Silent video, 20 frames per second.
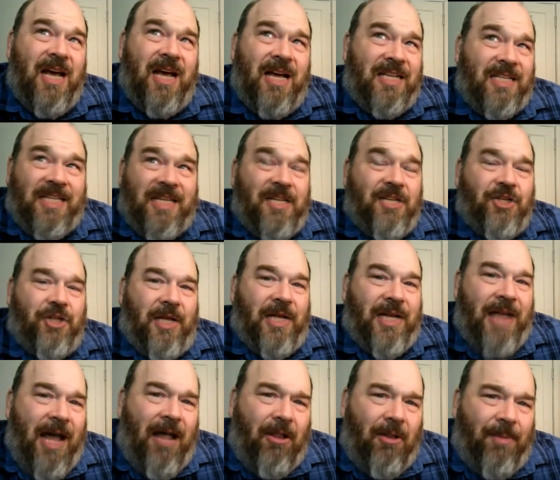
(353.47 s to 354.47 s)
essentially
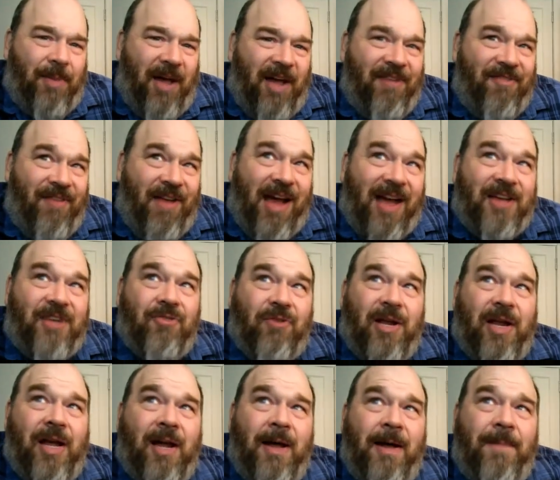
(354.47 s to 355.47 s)
an alibi
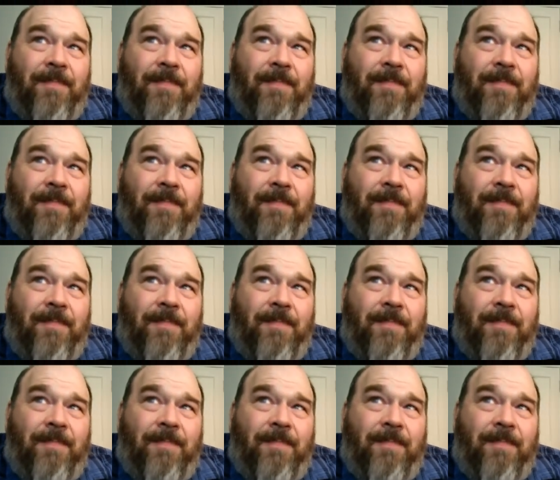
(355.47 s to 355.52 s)
factory.